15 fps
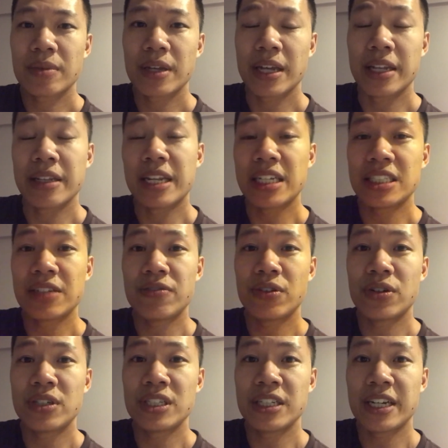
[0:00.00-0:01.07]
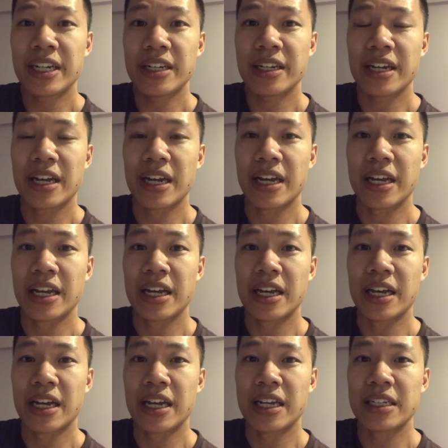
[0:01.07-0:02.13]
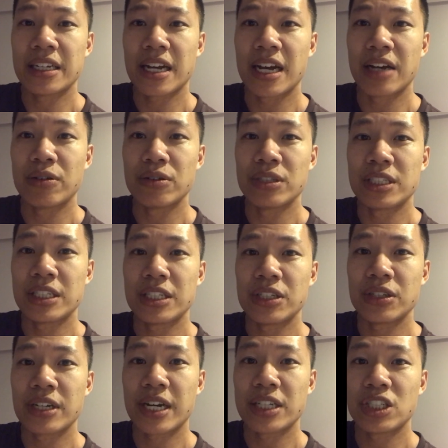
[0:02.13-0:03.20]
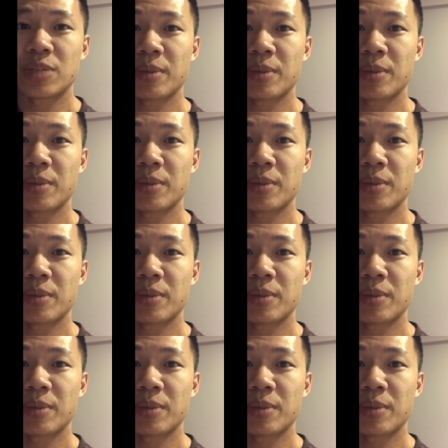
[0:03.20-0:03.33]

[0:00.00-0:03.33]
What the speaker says: And that's it for tonight, and I will see you guys